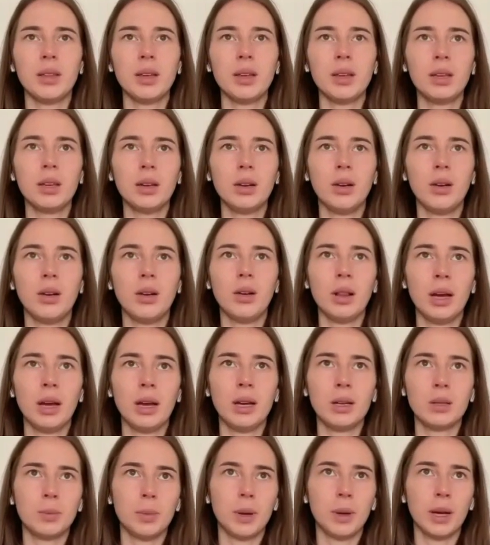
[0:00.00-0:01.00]
I think in all
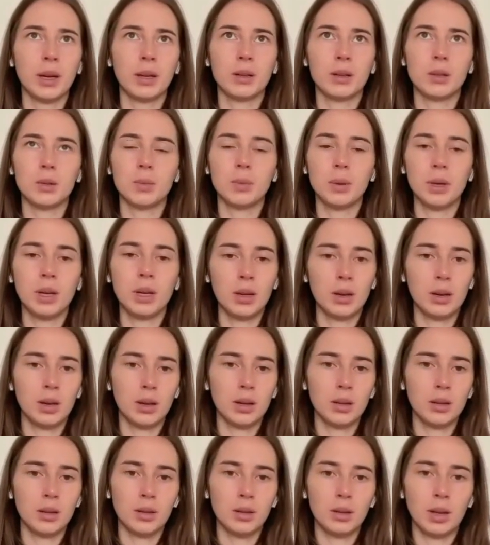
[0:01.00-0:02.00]
aspects, be it
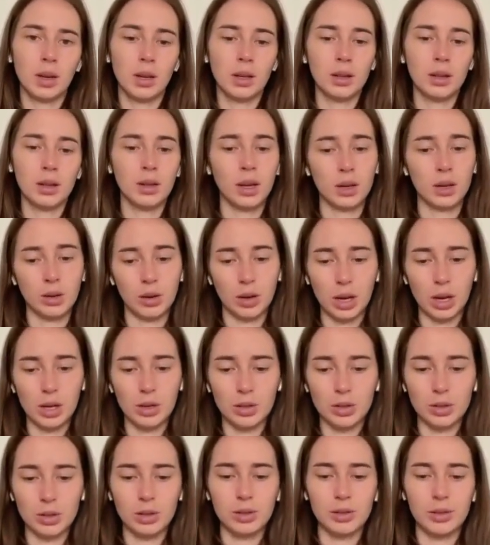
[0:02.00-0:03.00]
in the
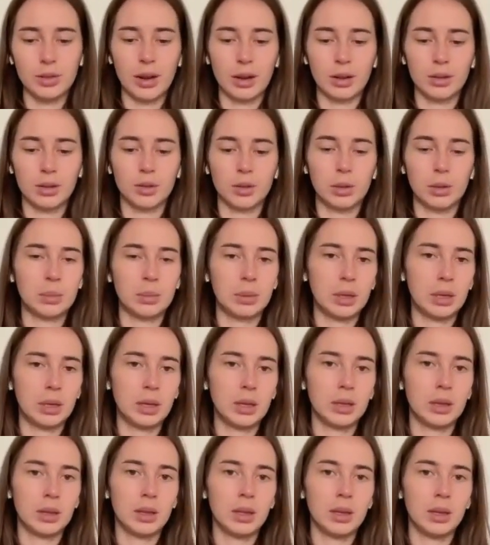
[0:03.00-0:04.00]
educational sector, be
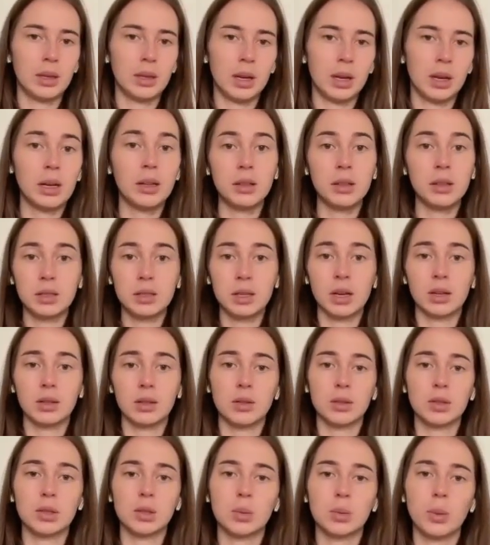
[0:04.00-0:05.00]
it in the health
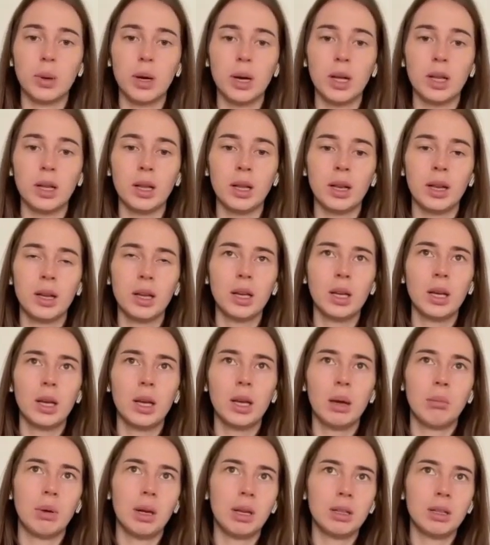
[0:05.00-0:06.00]
sector as well,
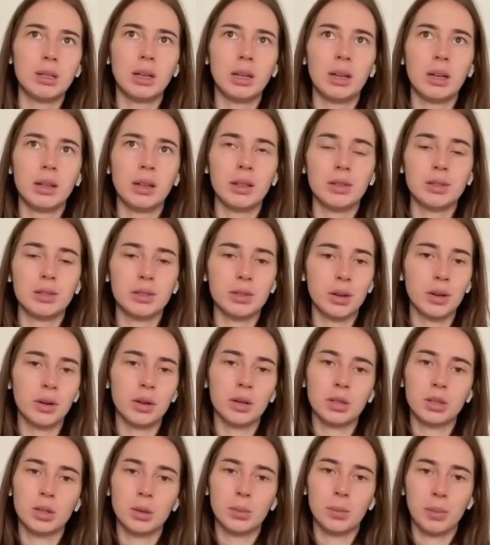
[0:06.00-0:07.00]
mental health is
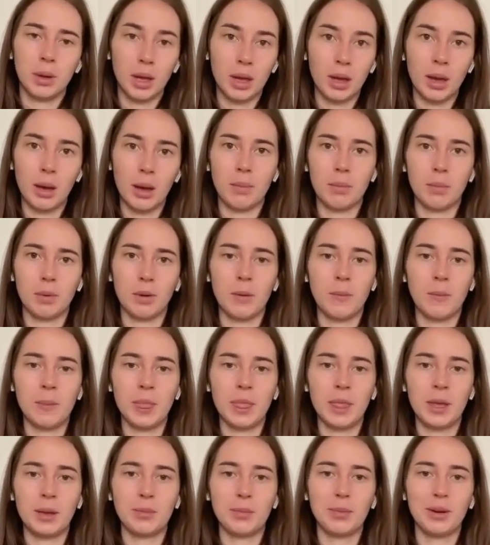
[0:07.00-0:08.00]
starting to pick up,
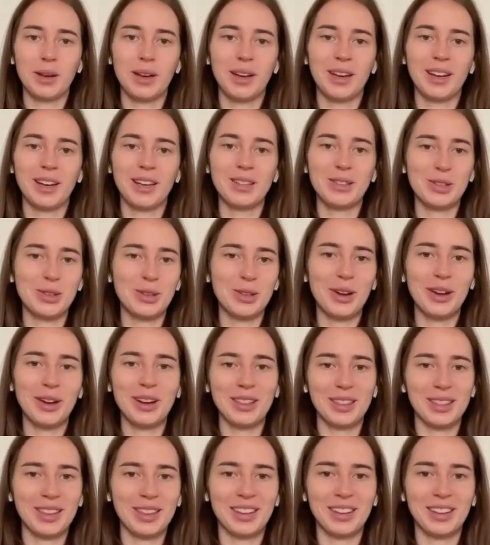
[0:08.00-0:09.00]
but it's
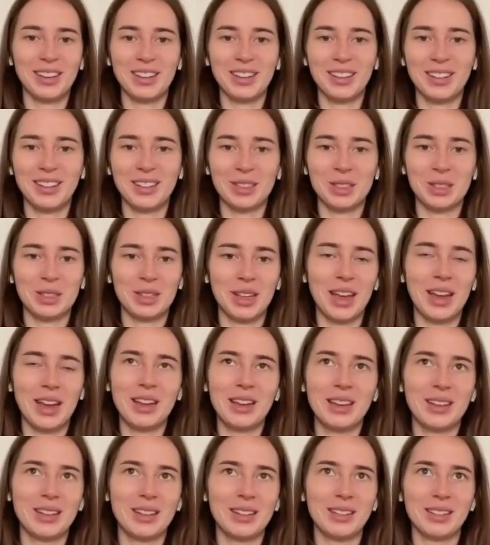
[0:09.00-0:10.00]
not at the
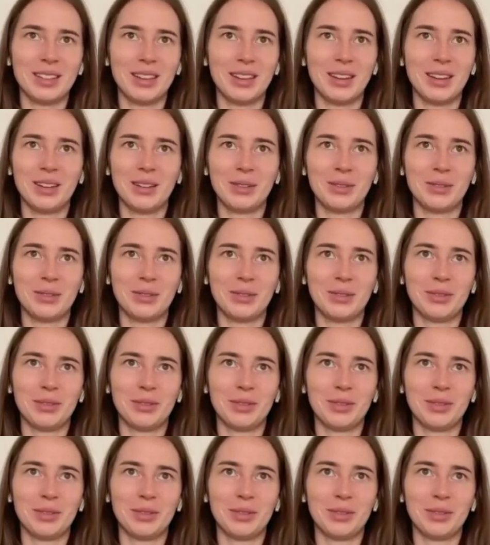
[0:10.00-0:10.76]
state of,